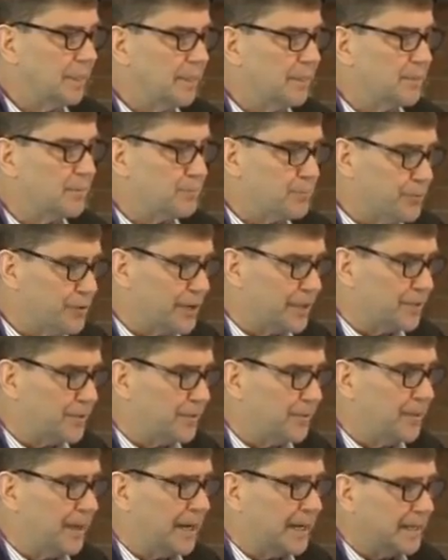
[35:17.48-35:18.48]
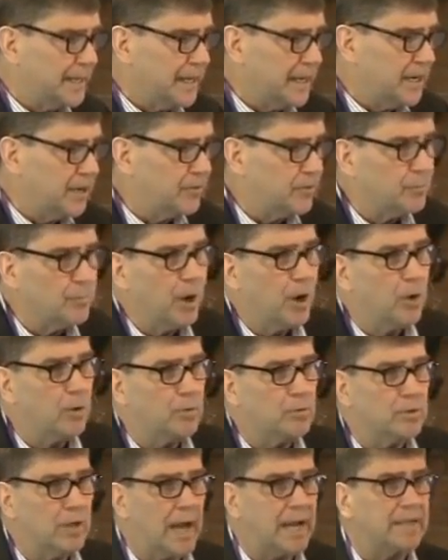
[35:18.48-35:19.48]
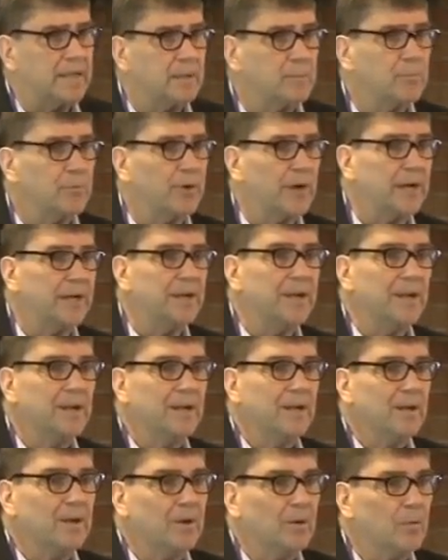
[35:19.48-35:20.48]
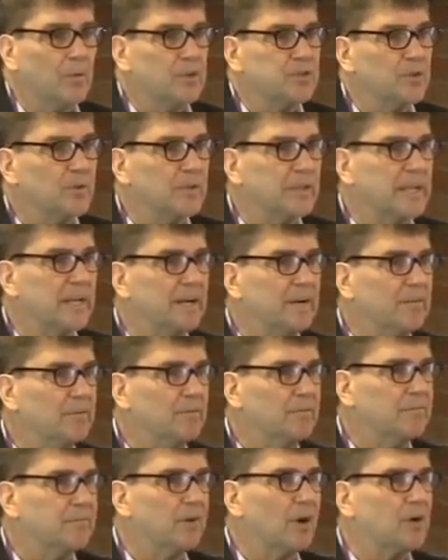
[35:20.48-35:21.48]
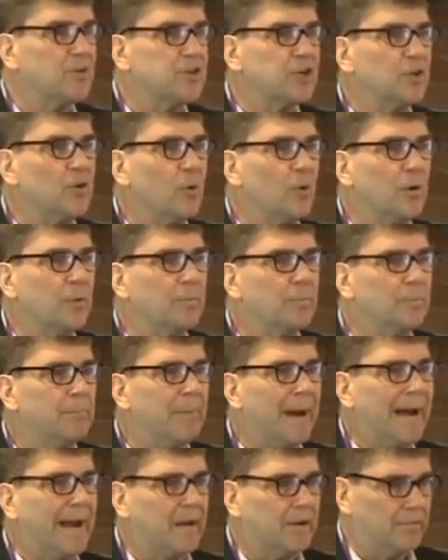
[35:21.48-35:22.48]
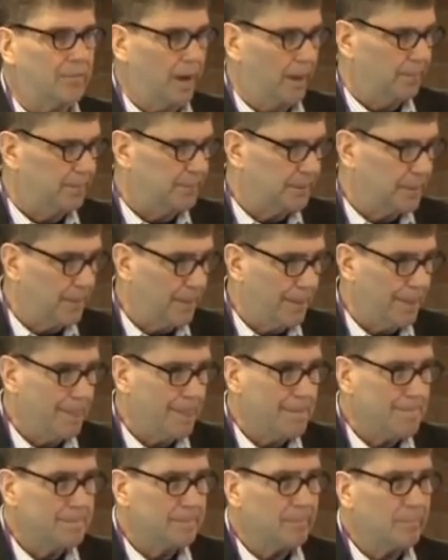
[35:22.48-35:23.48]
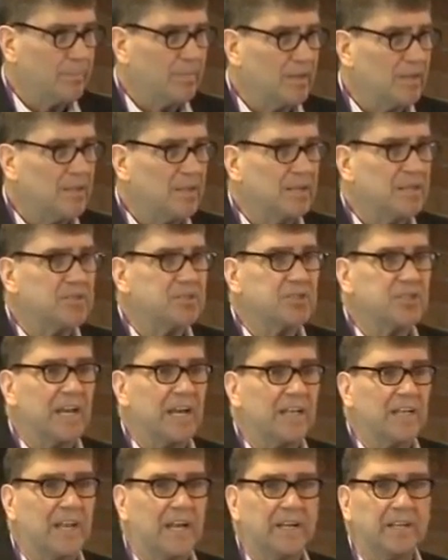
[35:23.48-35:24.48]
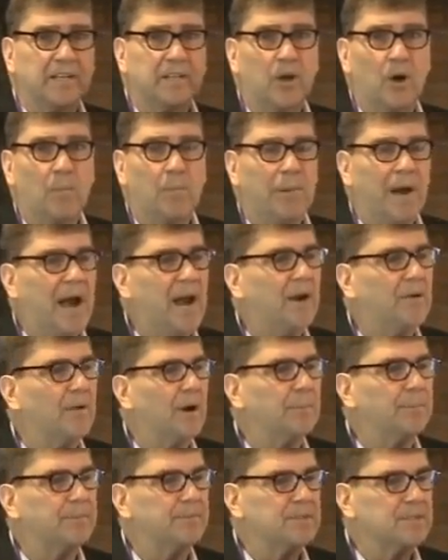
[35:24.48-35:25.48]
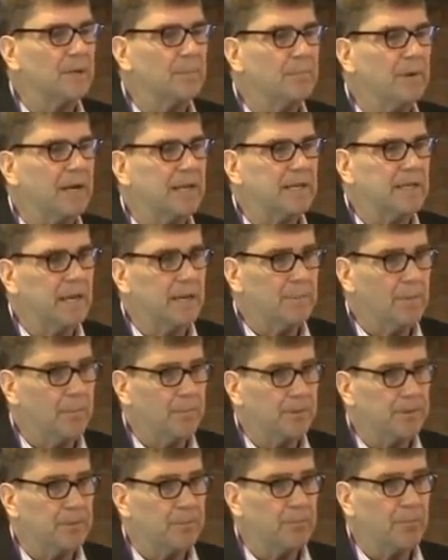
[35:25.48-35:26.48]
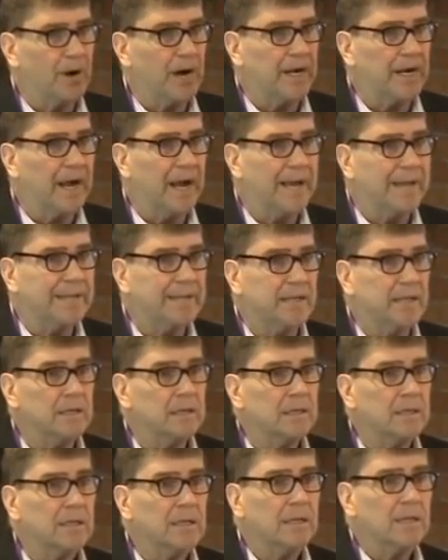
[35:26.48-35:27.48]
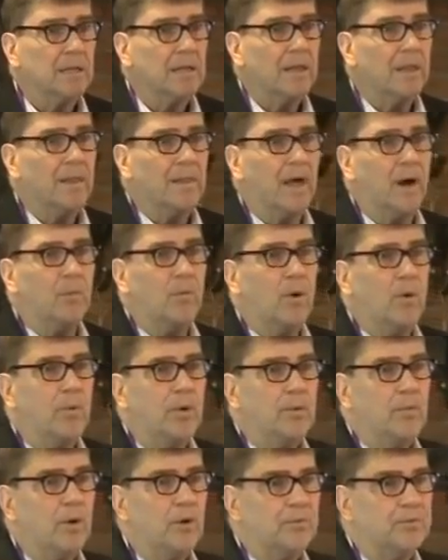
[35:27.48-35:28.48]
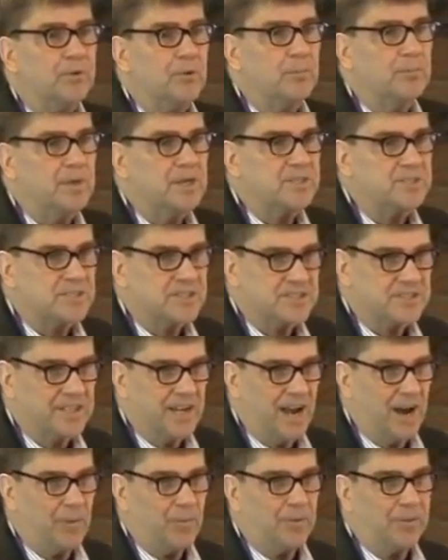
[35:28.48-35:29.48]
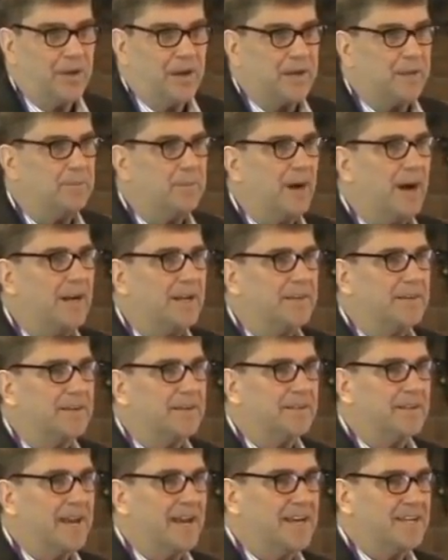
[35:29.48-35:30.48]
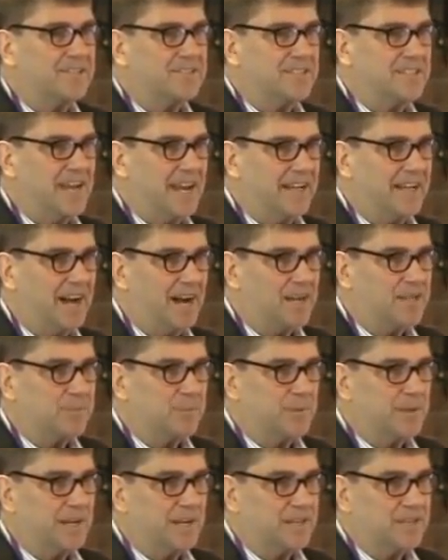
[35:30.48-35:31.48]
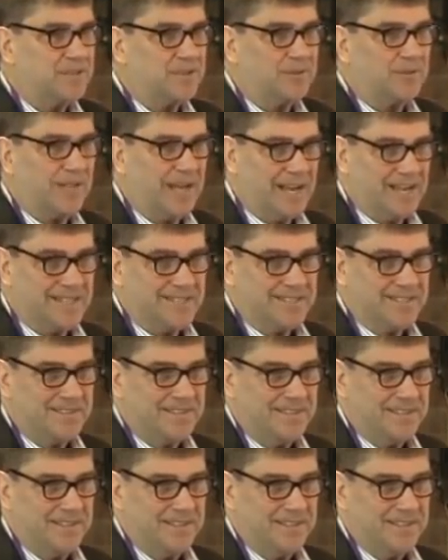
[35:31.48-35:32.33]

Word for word: The printer that Ingram owned, Lightning Print, was on the verge of going bankrupt. Instead of letting it go bankrupt, somebody came up with the bright idea that, well, we won't do business now with anybody that has ten I S B Ns or less.